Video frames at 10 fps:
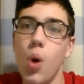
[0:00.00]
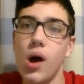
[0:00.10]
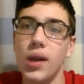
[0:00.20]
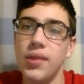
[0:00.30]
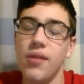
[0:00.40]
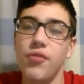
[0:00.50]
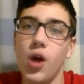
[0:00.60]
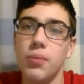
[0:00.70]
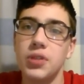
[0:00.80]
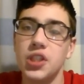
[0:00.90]
a while in that
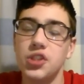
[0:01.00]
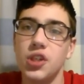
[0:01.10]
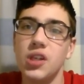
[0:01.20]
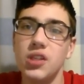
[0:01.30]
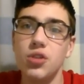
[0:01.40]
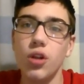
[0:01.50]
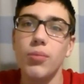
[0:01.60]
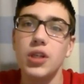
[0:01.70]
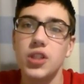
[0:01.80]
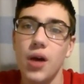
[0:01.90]
flying position and it's not
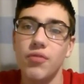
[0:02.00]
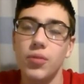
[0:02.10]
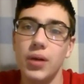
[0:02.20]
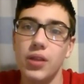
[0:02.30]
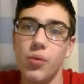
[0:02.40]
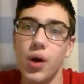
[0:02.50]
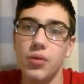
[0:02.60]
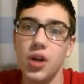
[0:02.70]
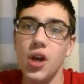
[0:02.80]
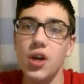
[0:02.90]
the most comfortable in the
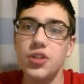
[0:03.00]
world